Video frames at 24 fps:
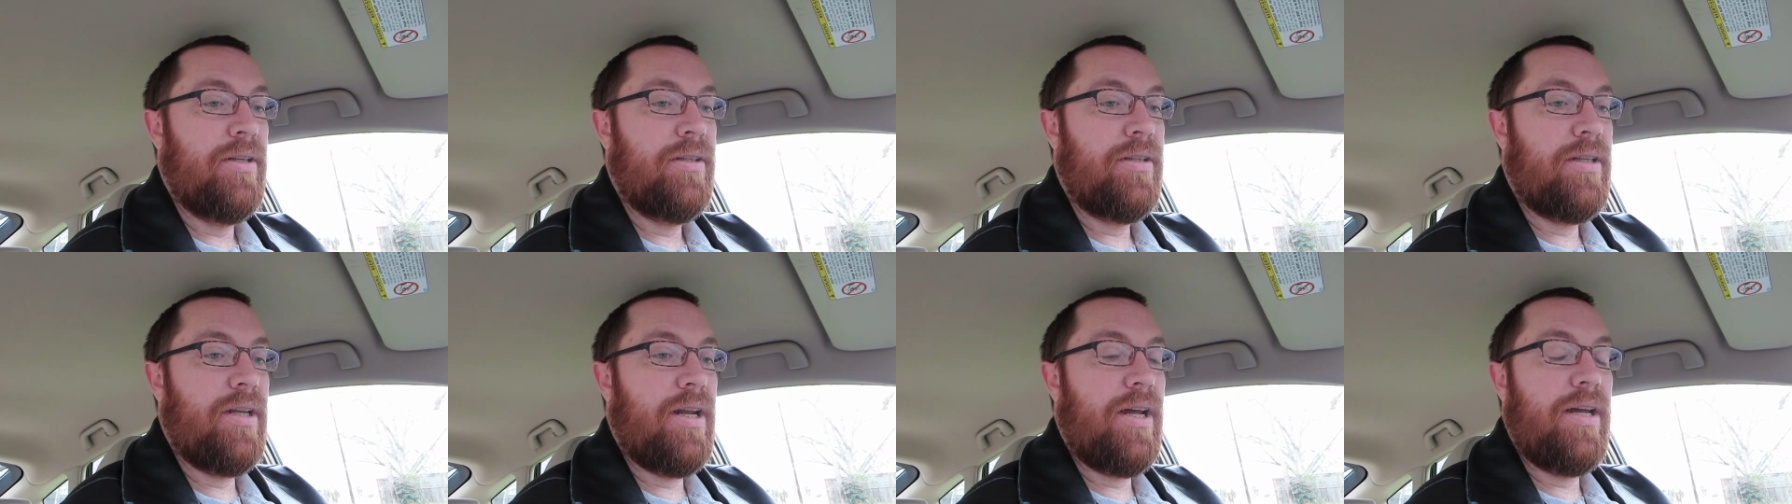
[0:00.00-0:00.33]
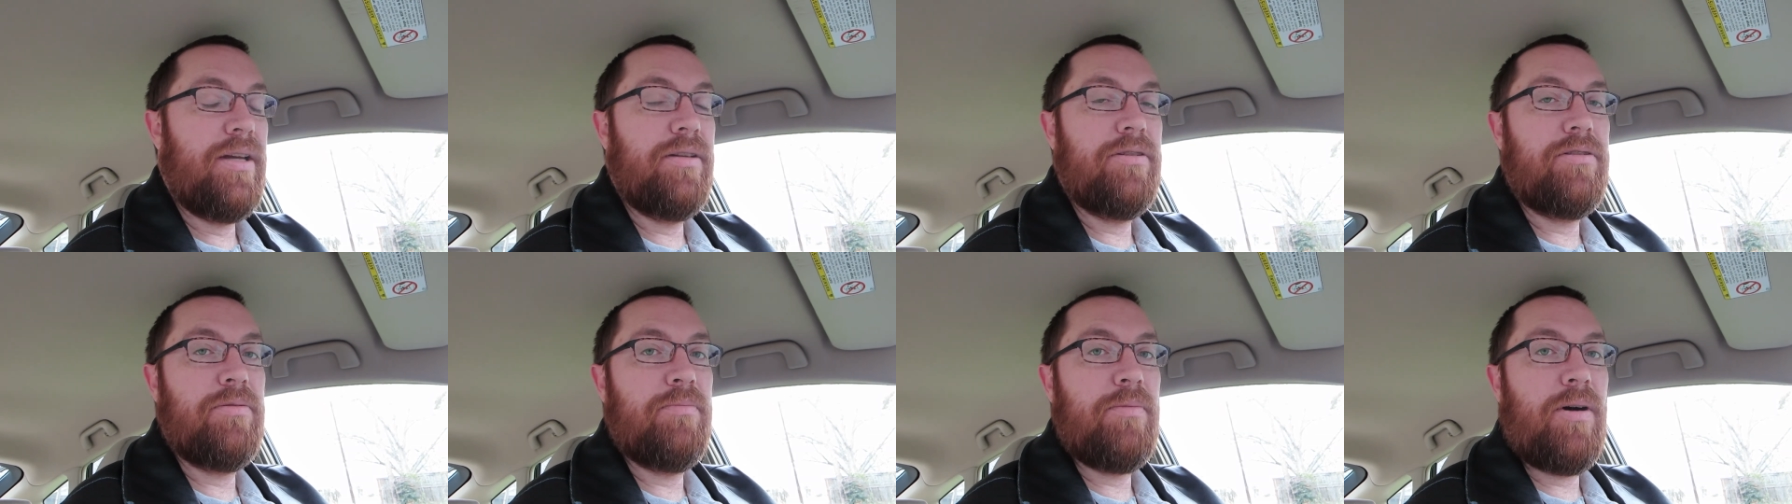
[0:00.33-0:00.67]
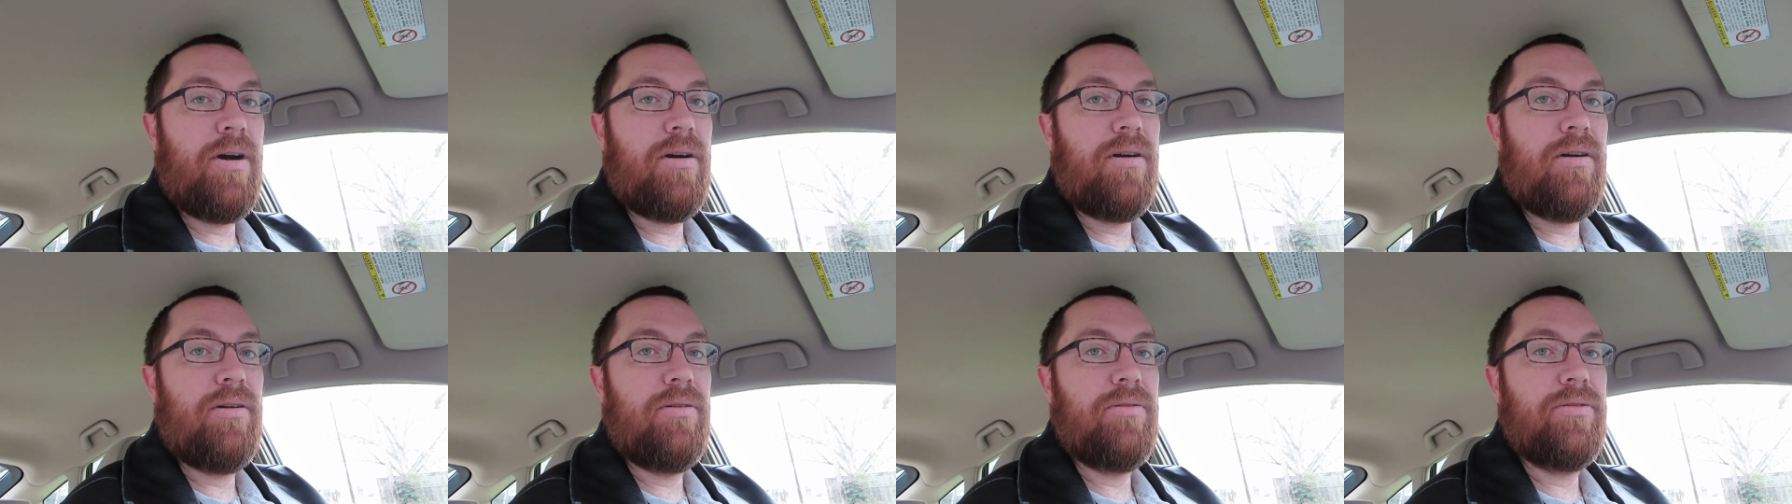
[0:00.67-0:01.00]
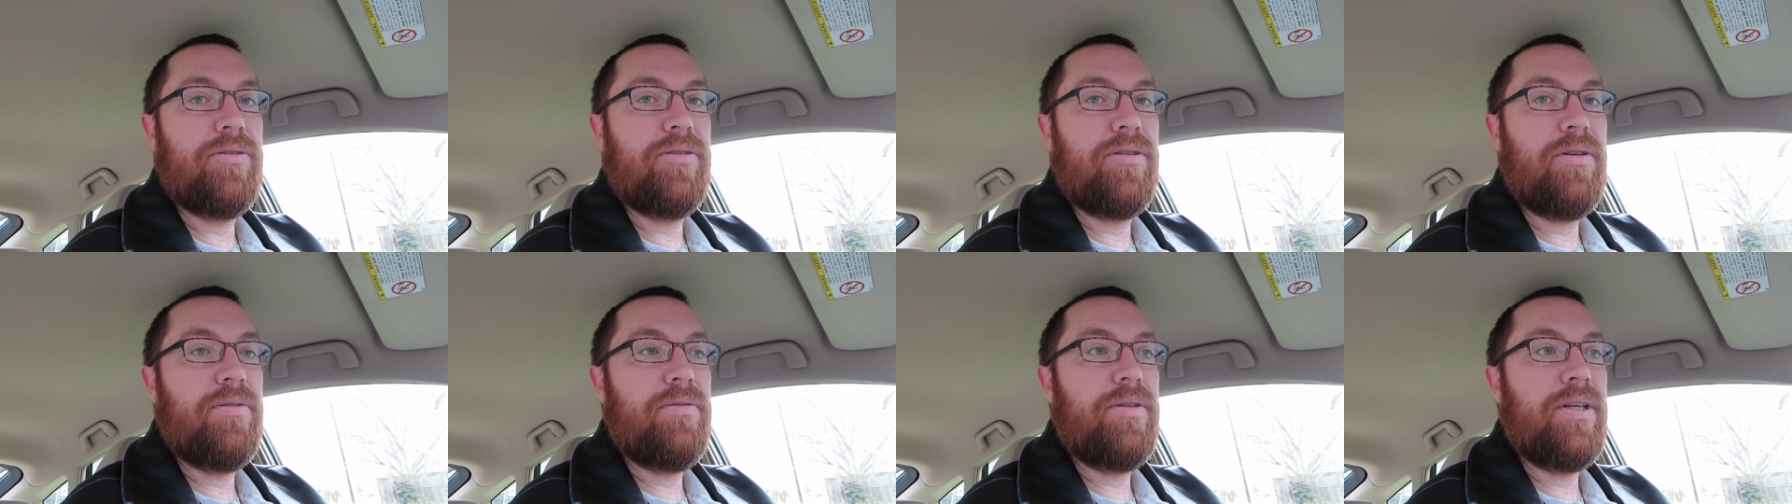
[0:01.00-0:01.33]
today and tomorrow
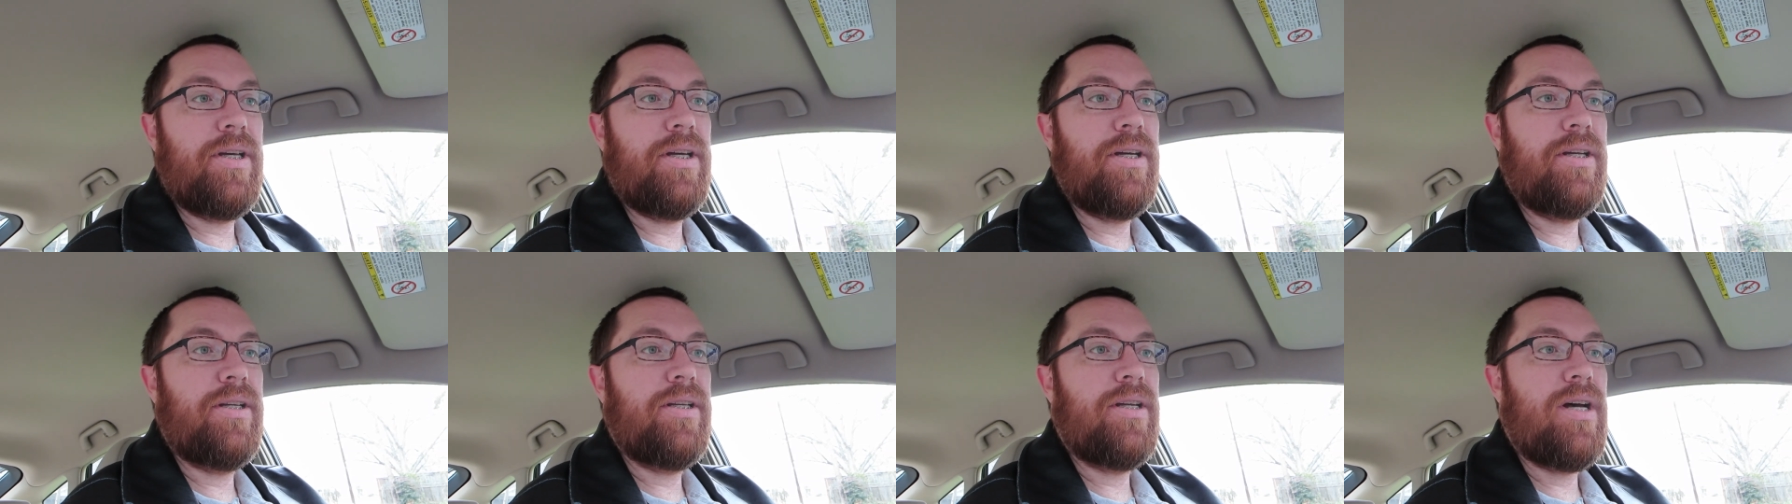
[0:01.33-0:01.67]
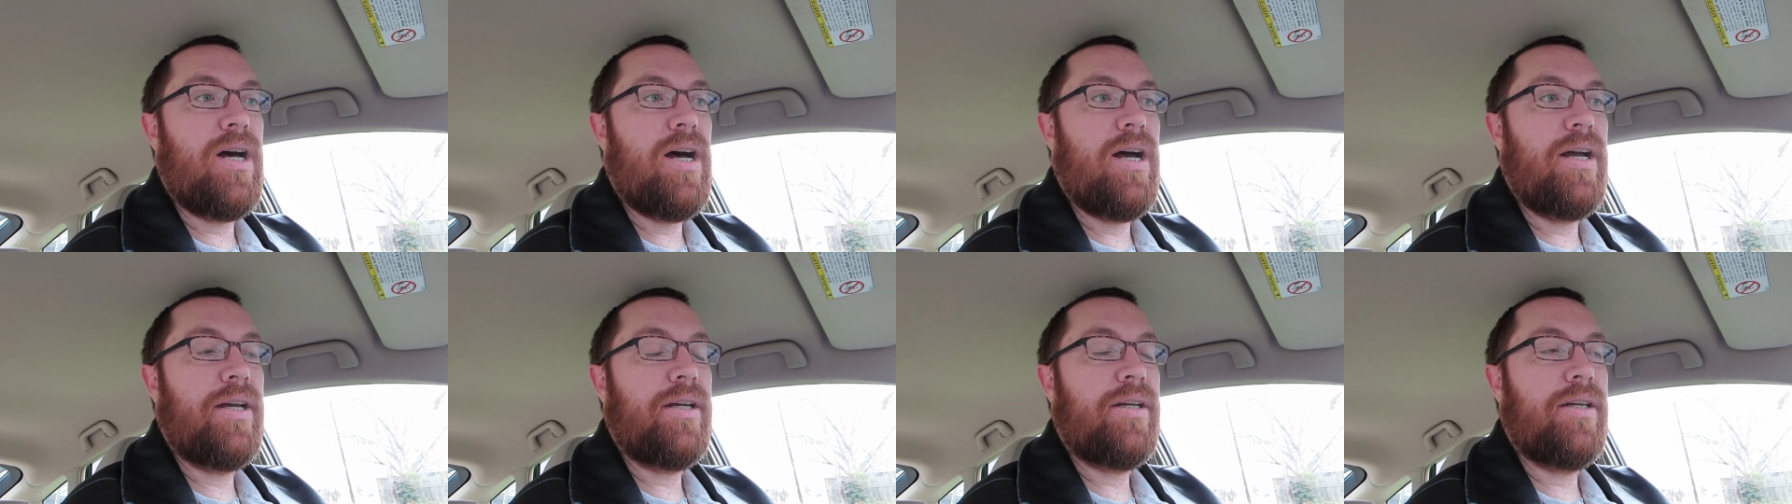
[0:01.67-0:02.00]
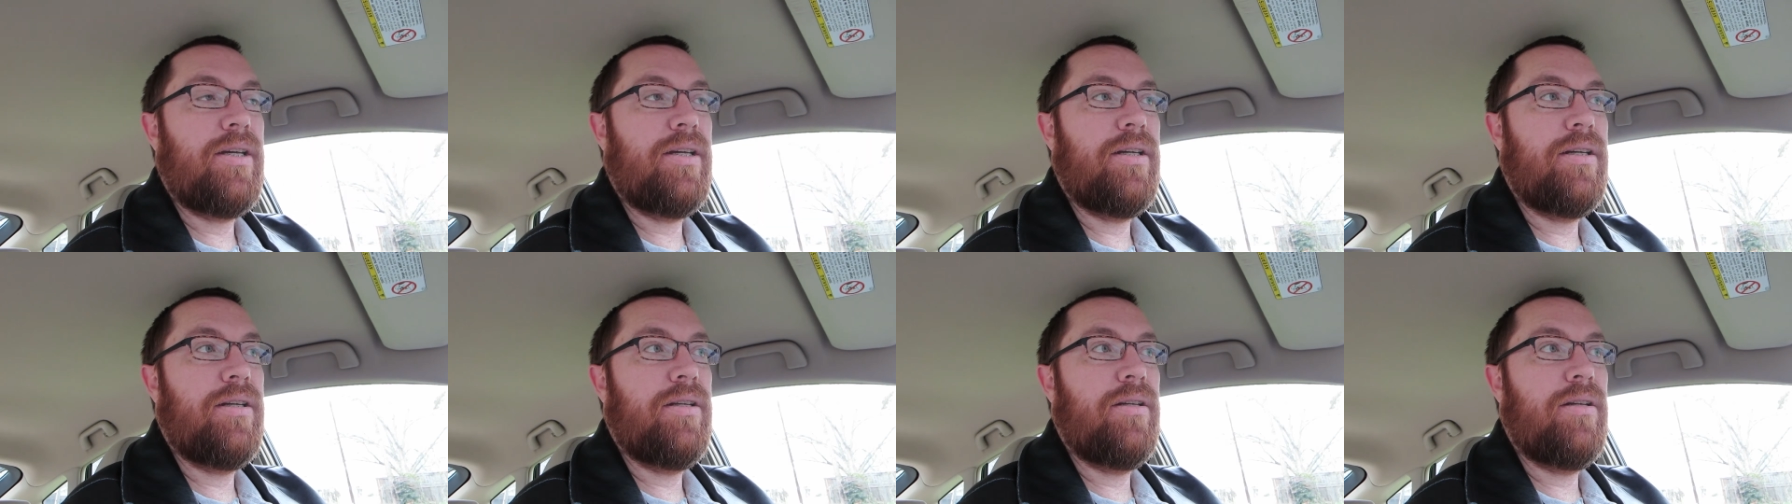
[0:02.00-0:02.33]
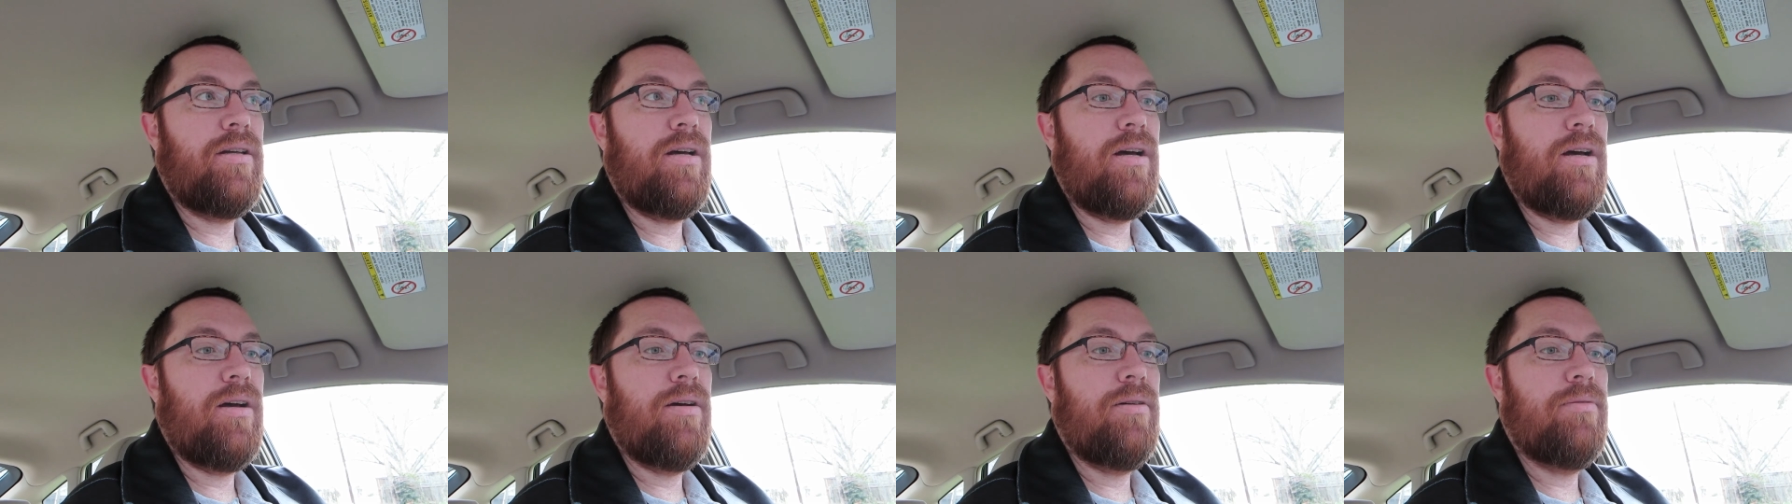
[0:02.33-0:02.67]
so that I can
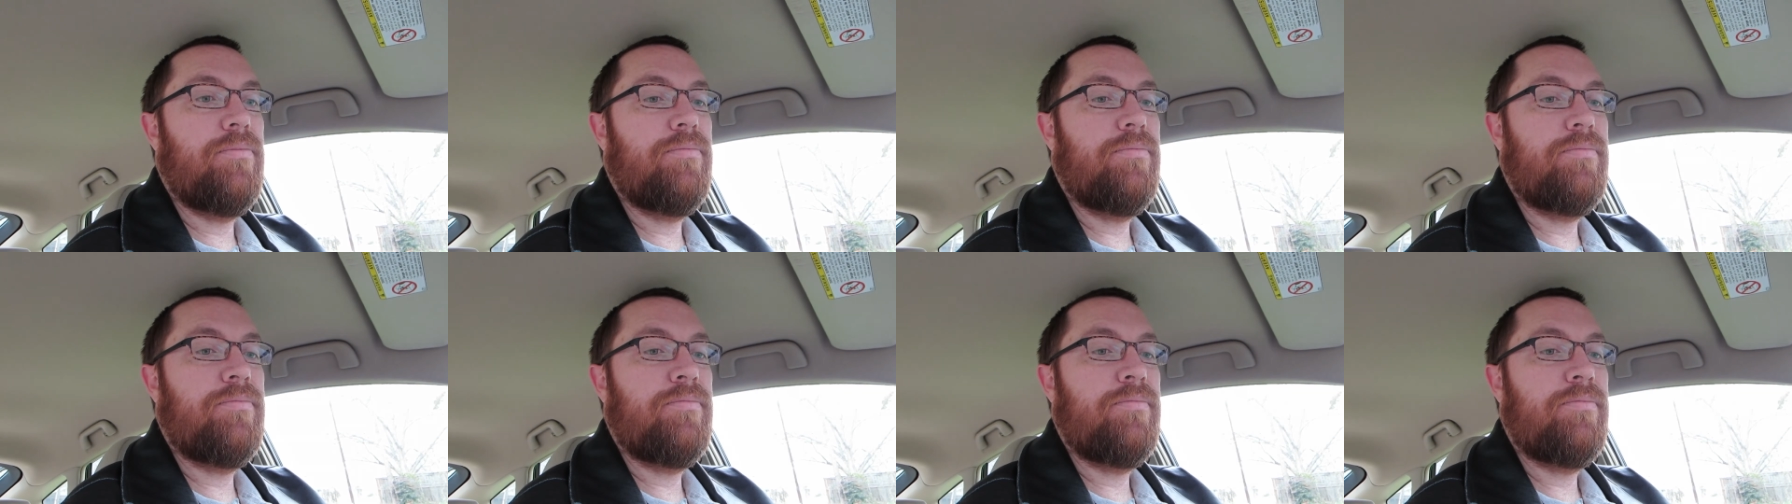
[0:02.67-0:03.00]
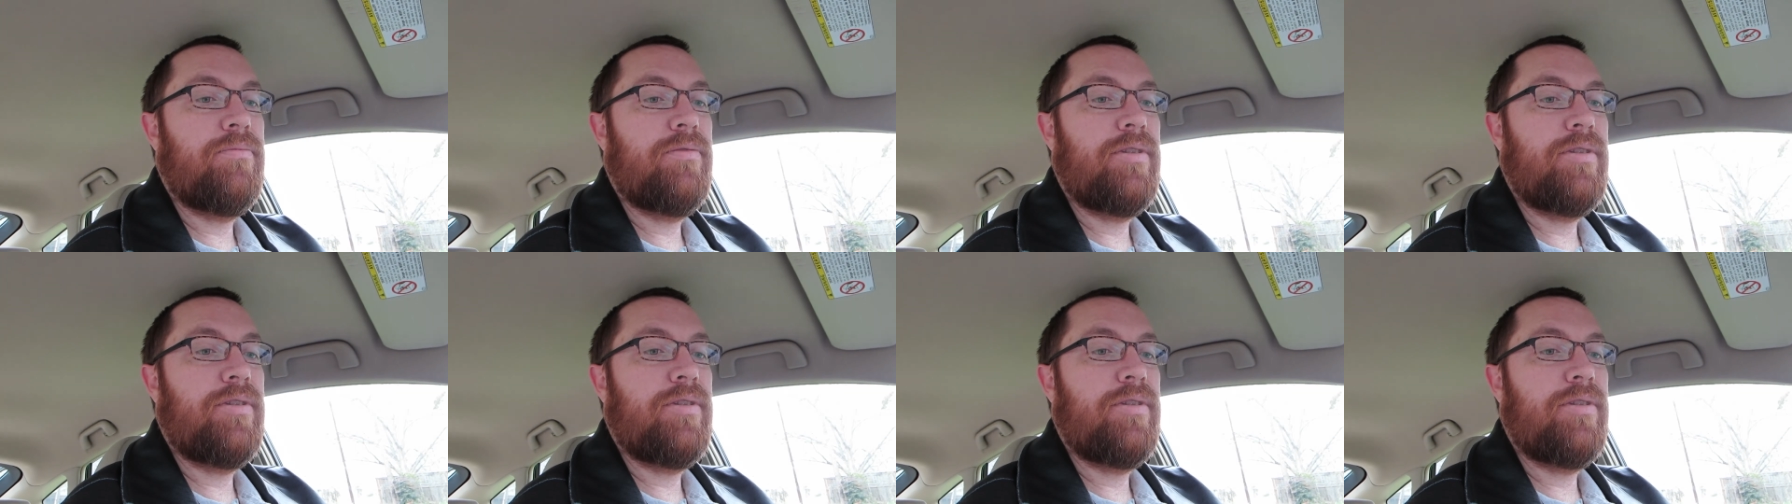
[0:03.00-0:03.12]
um,